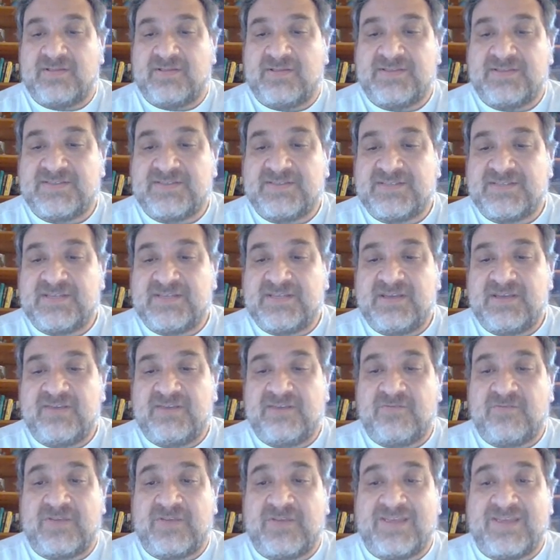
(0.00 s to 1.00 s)
Let's see
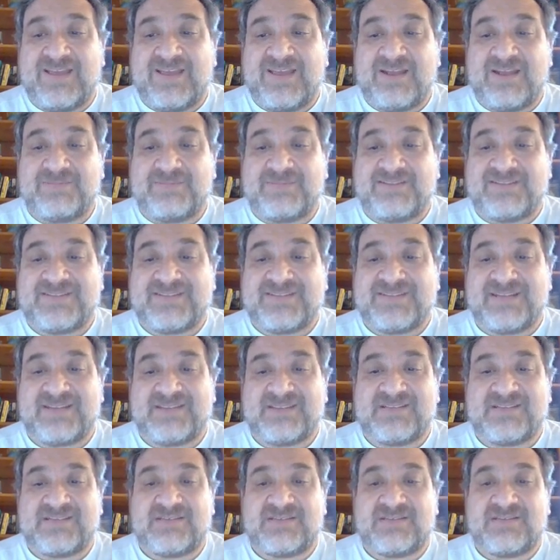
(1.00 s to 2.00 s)
if we can get up to
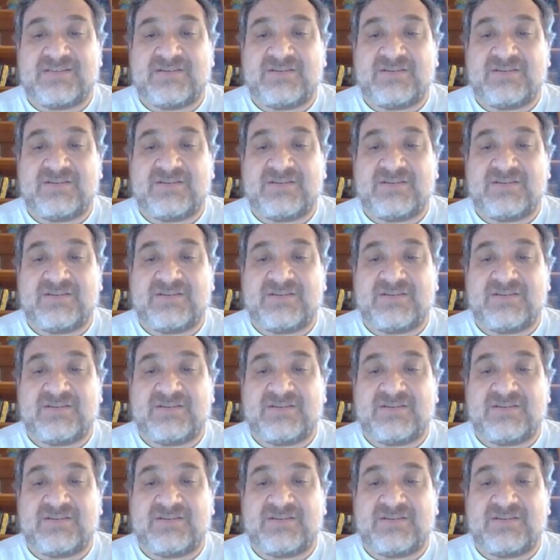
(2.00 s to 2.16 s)
6.